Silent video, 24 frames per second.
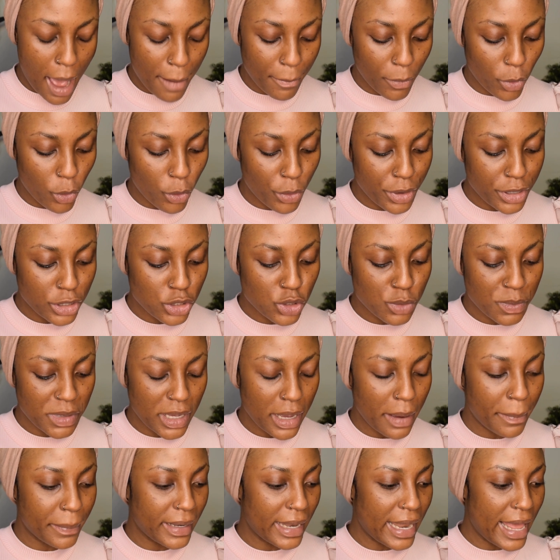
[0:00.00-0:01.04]
I'm going to be
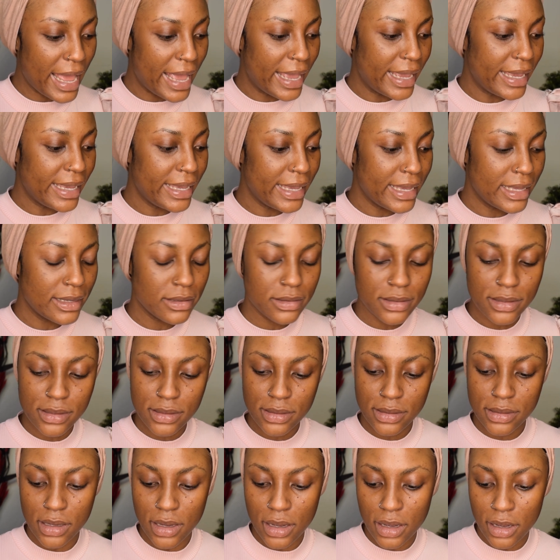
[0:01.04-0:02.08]
applying
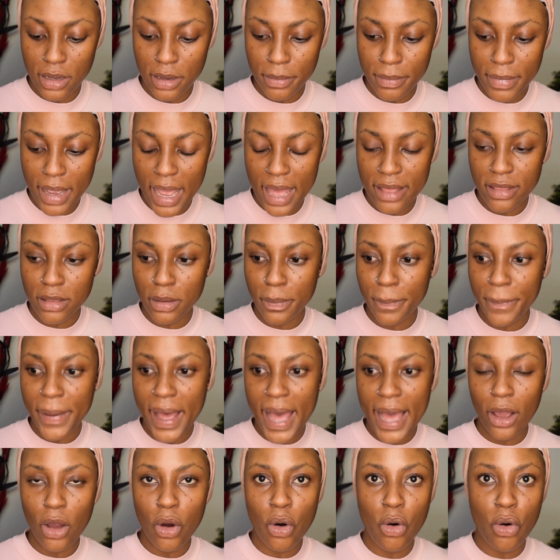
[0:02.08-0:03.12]
it at the
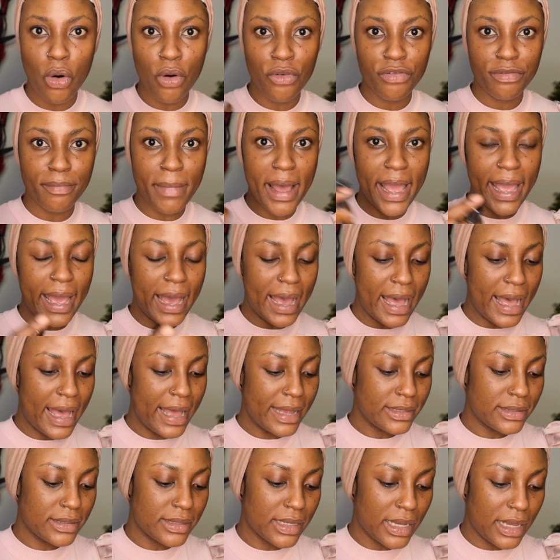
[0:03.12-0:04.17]
back of my
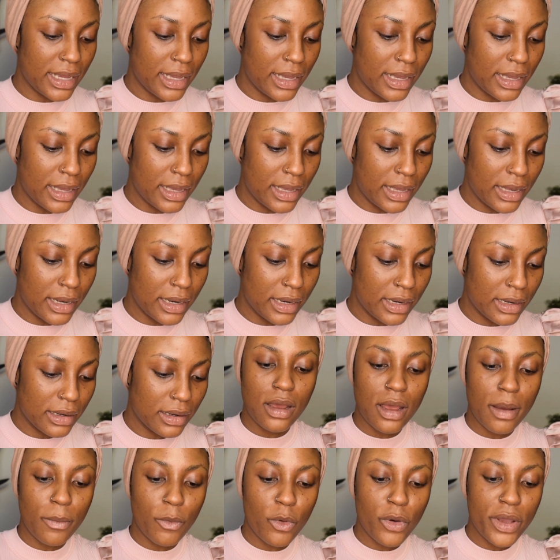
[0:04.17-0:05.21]
hand, and
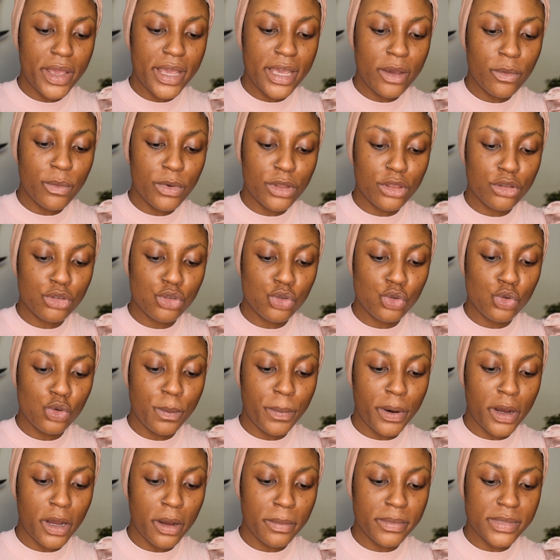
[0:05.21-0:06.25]
I'm going in with two
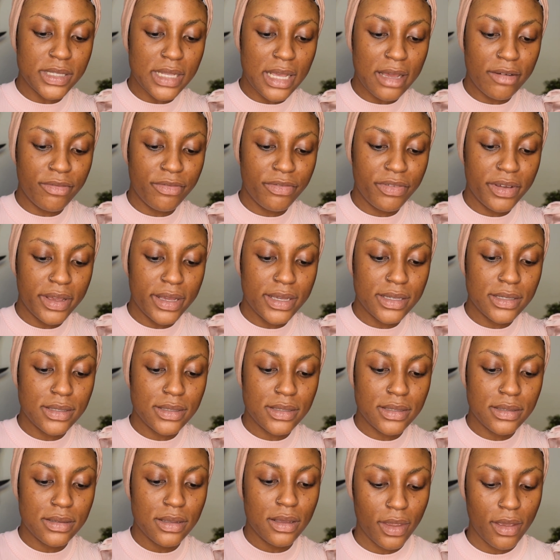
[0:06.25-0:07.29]
pumps at
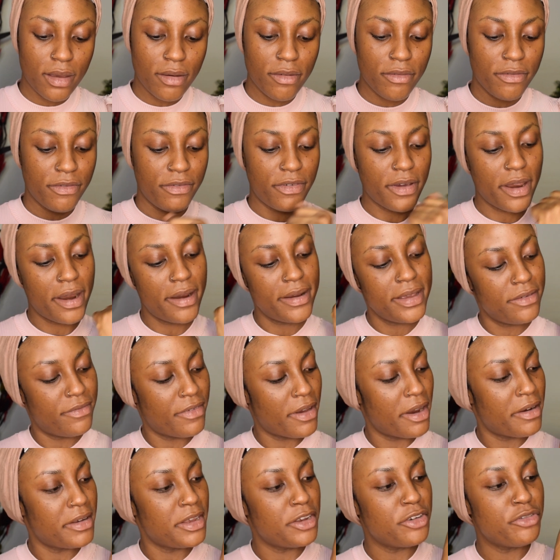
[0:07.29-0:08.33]
first. Very,
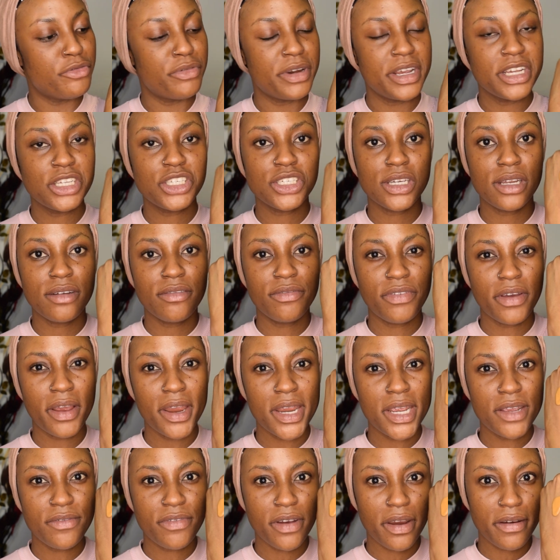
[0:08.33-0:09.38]
very rich and
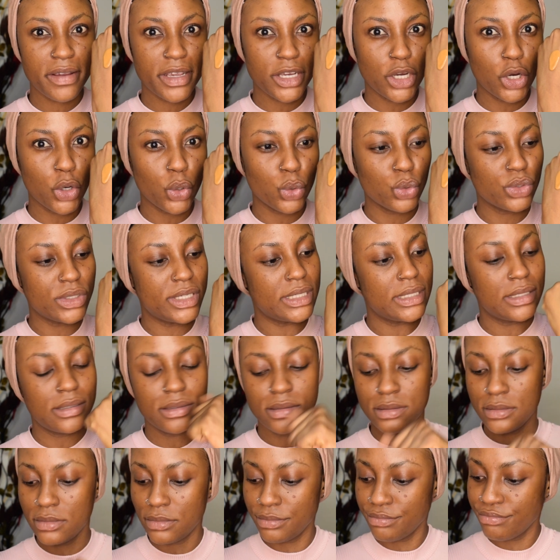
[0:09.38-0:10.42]
very, very
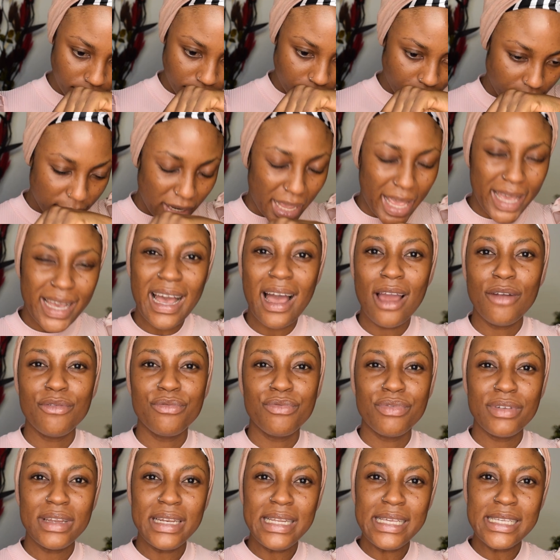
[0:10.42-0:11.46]
golden. I can't
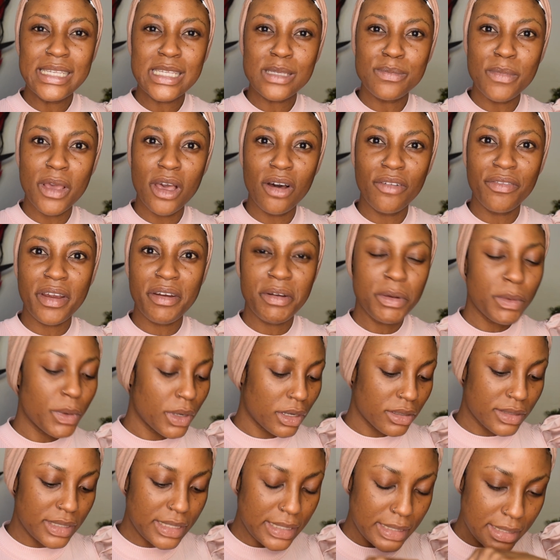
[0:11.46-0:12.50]
really smell very
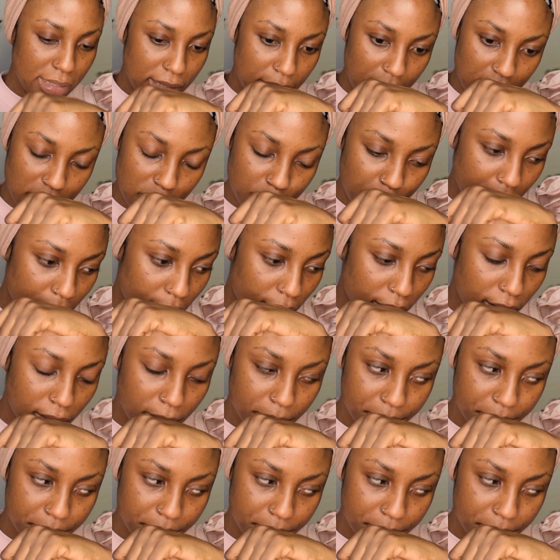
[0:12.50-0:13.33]
well these days, but